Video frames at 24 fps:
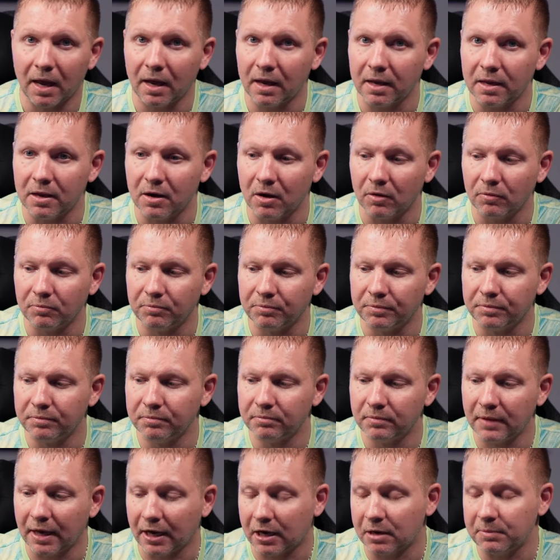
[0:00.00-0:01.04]
You know,
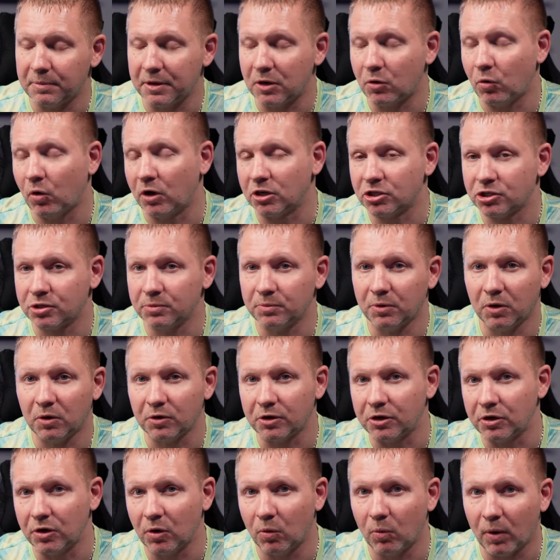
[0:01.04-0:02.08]
that could be questionable,
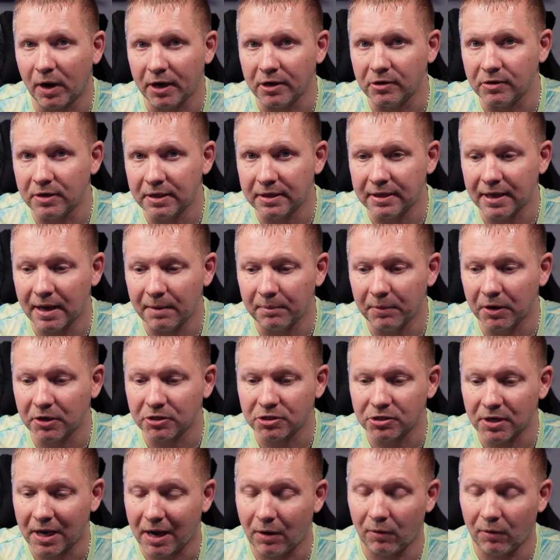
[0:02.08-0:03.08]
you know, why you need that much.